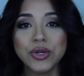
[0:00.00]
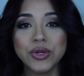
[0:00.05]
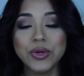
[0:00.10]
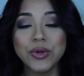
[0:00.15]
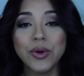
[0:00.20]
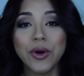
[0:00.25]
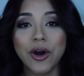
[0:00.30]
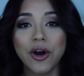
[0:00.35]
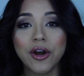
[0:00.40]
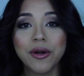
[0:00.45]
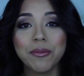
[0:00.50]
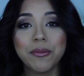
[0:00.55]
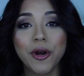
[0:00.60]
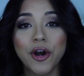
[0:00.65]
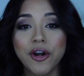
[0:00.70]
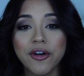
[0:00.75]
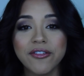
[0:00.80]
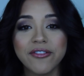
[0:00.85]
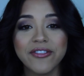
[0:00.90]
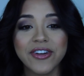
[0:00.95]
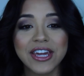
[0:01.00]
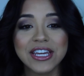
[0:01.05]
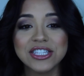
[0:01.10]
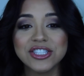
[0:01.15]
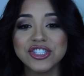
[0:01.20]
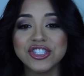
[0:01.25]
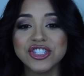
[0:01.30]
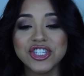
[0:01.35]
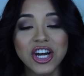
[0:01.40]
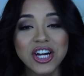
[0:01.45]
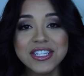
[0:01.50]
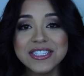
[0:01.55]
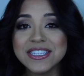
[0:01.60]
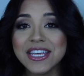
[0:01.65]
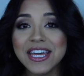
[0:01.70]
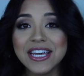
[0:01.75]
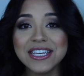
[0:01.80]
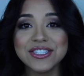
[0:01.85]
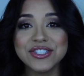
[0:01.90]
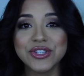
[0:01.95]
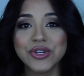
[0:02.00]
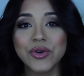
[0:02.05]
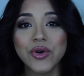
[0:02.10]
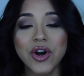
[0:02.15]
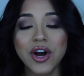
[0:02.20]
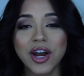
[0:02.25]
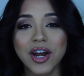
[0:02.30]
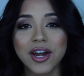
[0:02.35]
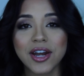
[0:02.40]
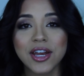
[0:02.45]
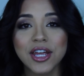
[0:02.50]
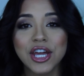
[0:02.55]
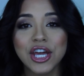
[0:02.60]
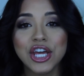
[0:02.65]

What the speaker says: you are perfect just as you are.